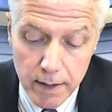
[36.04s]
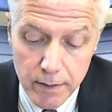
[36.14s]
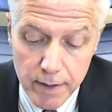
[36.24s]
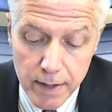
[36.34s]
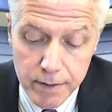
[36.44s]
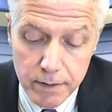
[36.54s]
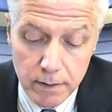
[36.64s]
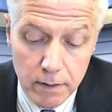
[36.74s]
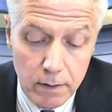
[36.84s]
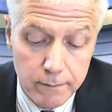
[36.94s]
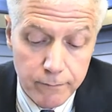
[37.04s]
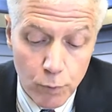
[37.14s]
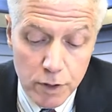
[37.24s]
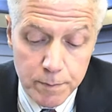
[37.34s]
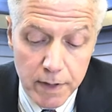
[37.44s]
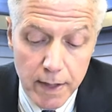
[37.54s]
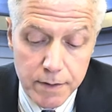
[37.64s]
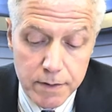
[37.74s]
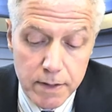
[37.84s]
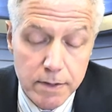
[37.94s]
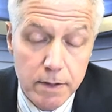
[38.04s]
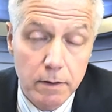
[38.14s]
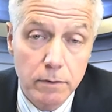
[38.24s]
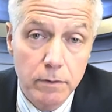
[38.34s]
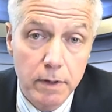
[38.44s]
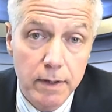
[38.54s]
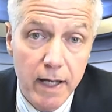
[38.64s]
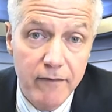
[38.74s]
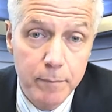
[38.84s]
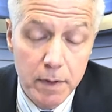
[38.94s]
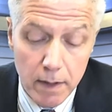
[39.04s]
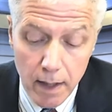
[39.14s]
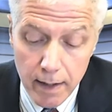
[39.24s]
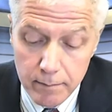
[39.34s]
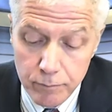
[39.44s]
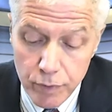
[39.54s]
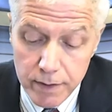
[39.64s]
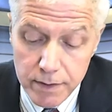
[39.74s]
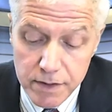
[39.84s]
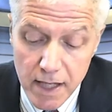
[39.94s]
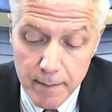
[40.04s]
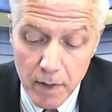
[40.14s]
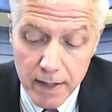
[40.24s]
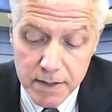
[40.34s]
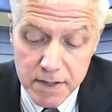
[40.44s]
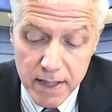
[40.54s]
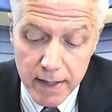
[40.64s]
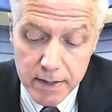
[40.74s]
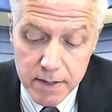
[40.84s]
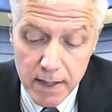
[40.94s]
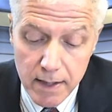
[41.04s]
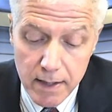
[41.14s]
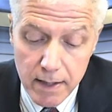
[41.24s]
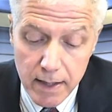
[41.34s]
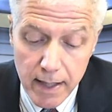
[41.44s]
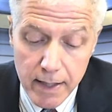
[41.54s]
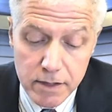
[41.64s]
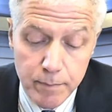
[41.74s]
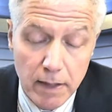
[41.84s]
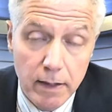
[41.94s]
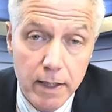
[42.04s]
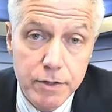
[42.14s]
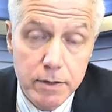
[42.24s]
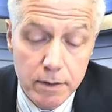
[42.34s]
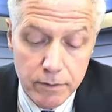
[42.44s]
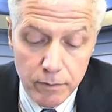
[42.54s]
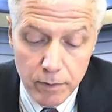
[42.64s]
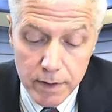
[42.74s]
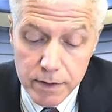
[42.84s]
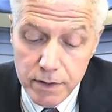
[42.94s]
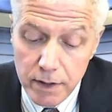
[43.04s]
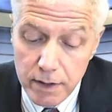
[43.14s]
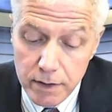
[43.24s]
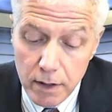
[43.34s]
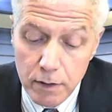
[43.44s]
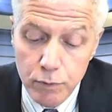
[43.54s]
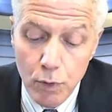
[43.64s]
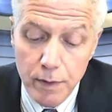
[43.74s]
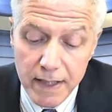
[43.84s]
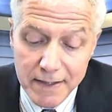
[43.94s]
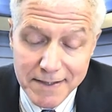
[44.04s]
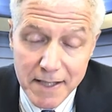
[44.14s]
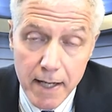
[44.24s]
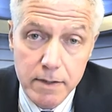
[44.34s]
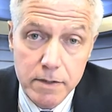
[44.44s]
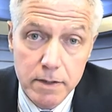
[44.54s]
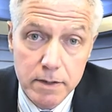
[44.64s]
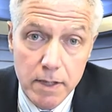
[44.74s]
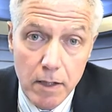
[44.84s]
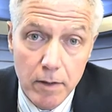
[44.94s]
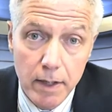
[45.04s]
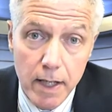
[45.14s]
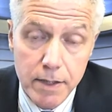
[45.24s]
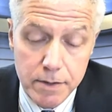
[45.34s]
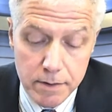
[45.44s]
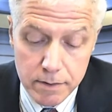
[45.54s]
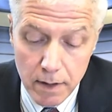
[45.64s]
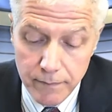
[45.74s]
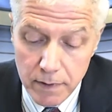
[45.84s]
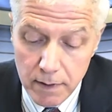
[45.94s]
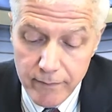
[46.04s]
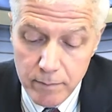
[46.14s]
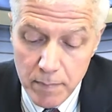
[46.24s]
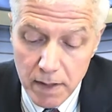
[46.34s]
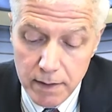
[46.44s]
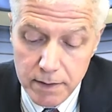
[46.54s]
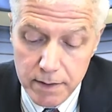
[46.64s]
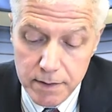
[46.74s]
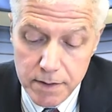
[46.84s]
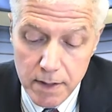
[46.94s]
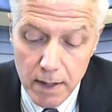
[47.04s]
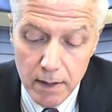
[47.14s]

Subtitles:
International law enforcement agencies, including the FBI and Britain's MI6, asked Malaysian authorities to conduct, quote, intense interrogations of the 11 militants,